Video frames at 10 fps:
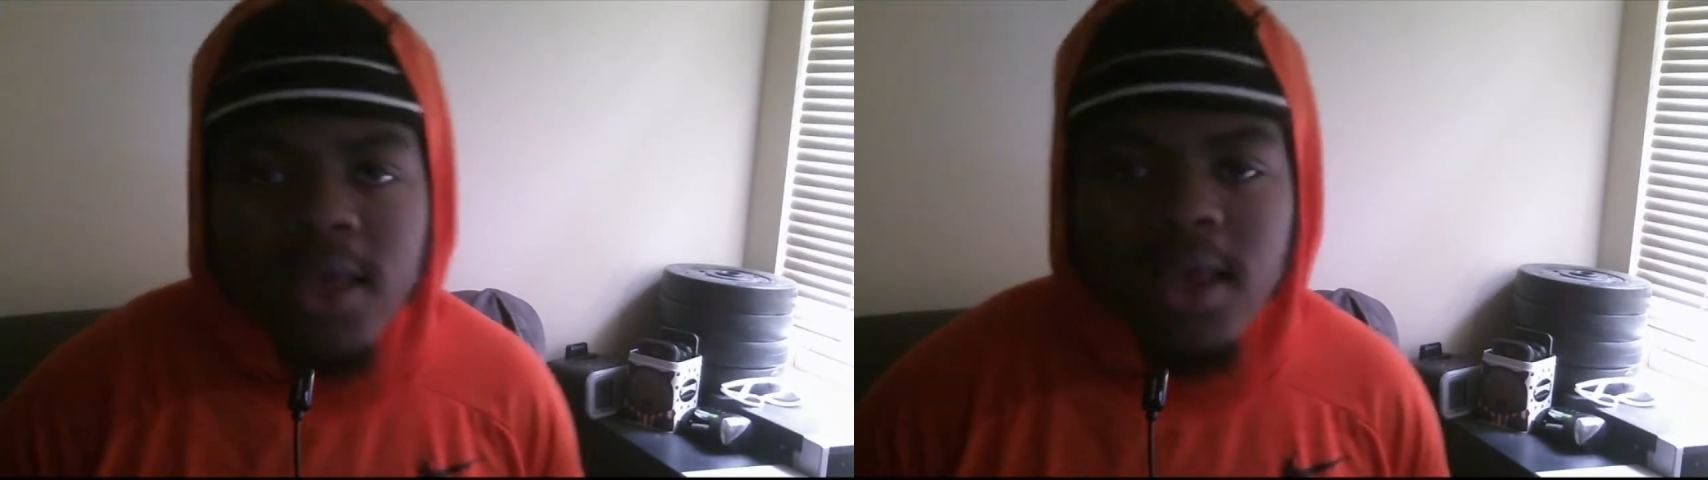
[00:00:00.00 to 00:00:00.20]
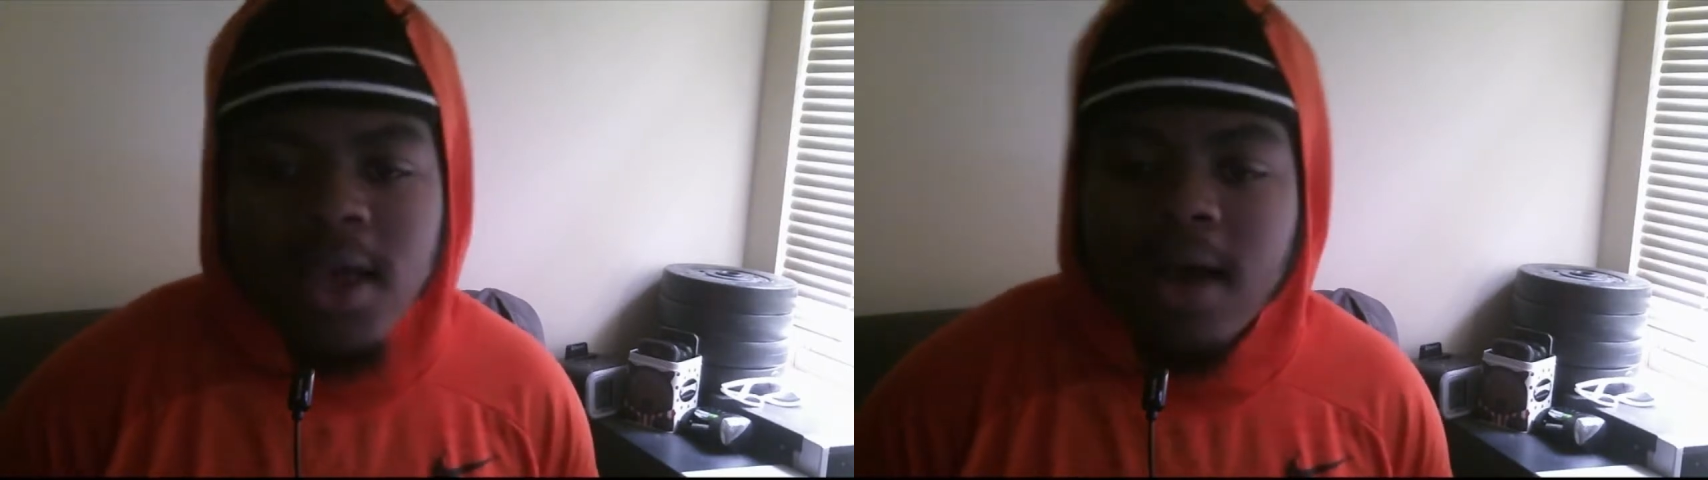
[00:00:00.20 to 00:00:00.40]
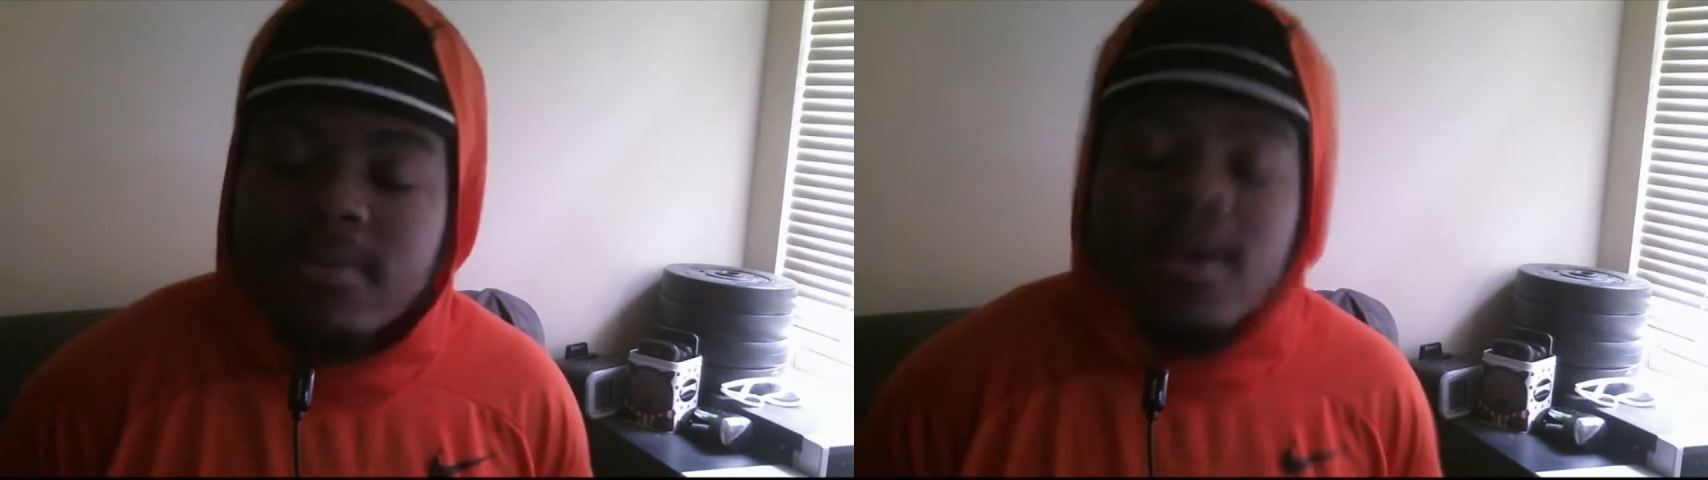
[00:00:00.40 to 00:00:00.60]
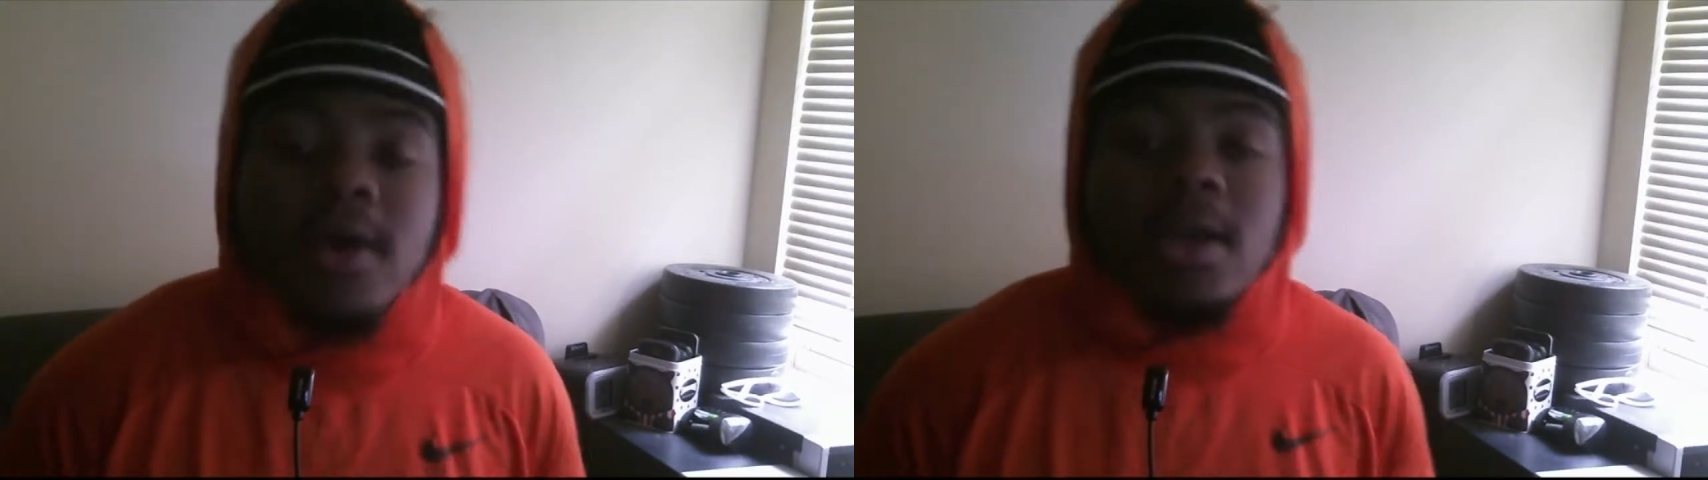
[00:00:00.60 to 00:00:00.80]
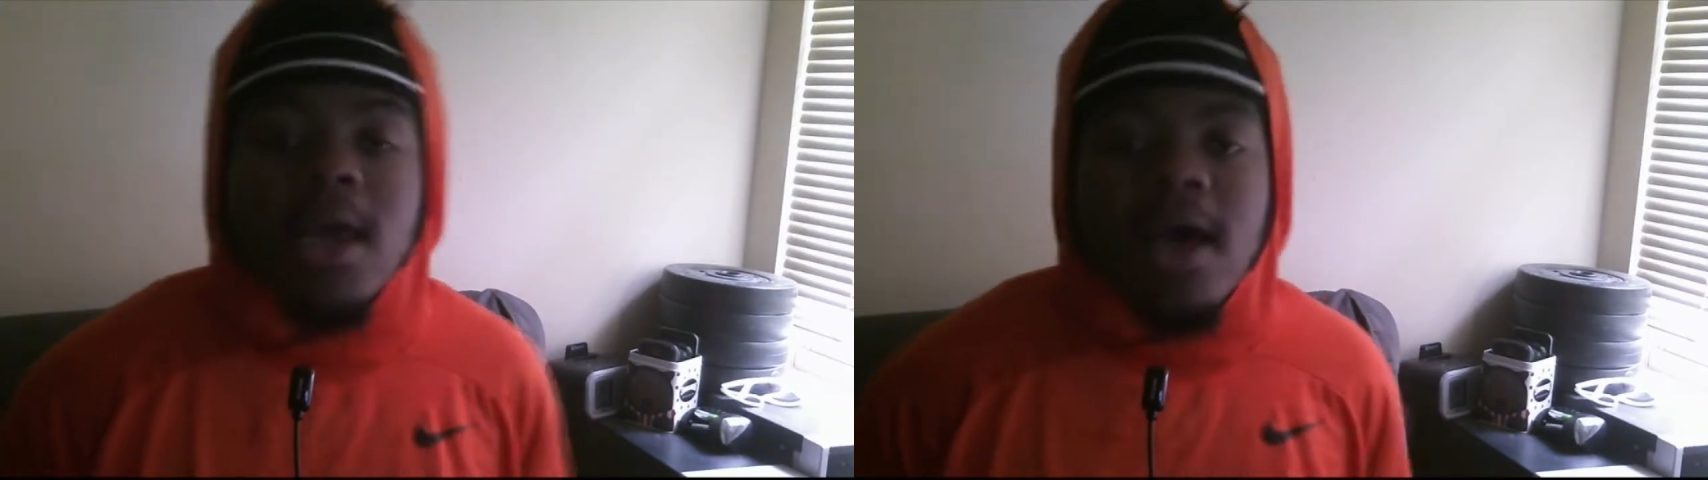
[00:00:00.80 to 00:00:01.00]
I'm
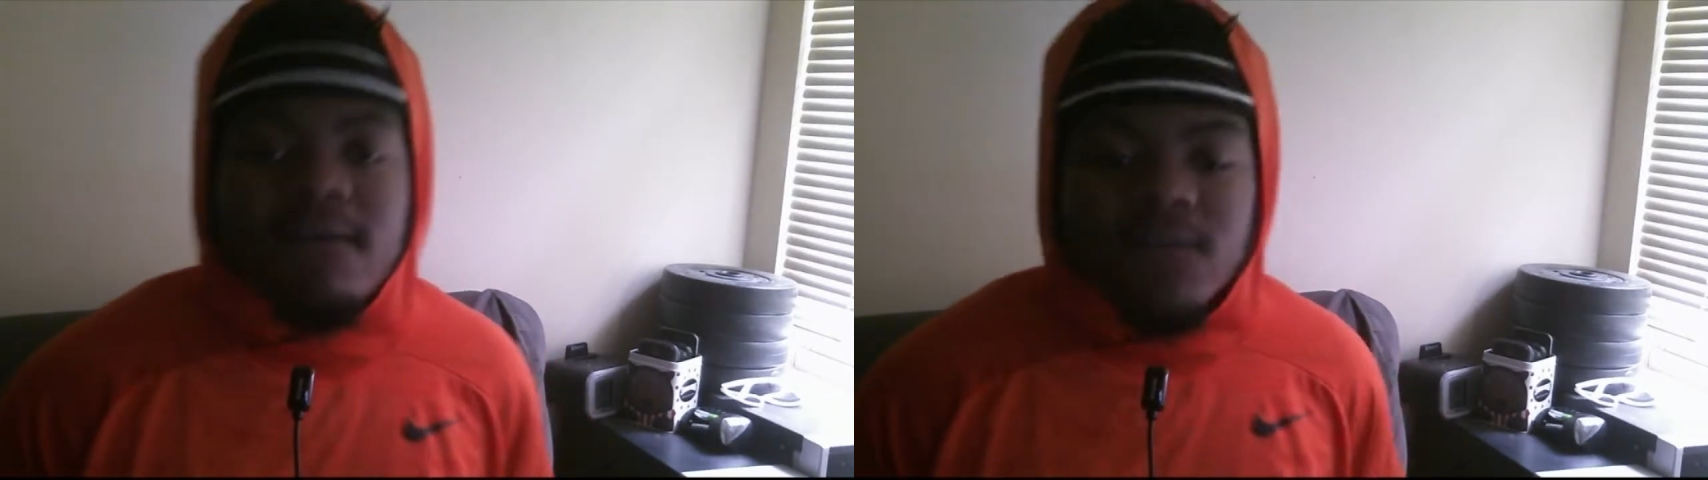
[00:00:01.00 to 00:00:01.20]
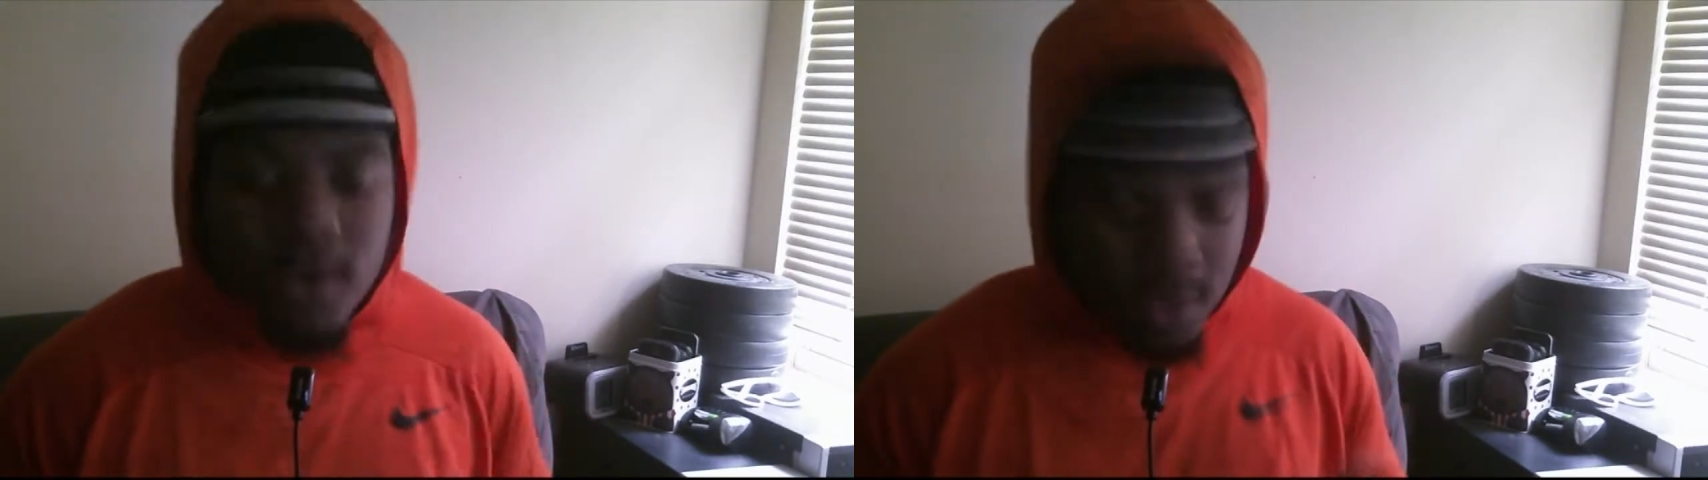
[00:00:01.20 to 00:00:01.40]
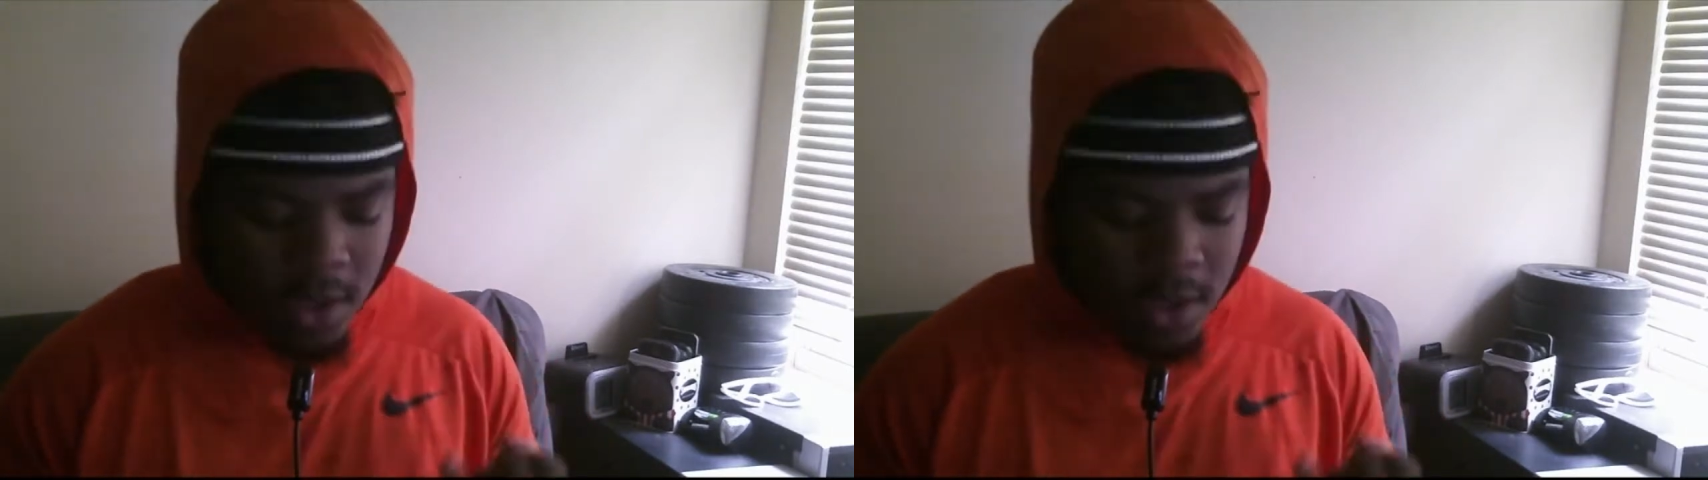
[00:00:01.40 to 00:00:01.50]
finna